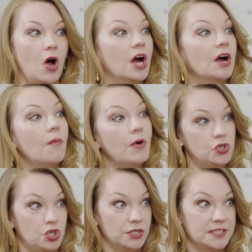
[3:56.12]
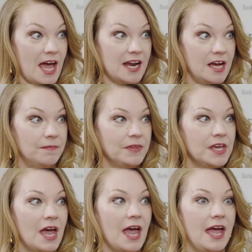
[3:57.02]
our emotional data.
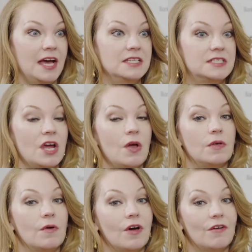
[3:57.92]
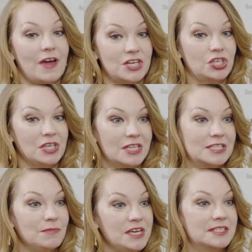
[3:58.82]
And eventually
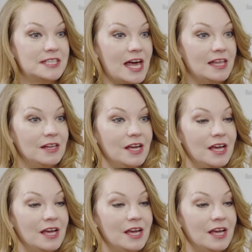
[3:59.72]
this means that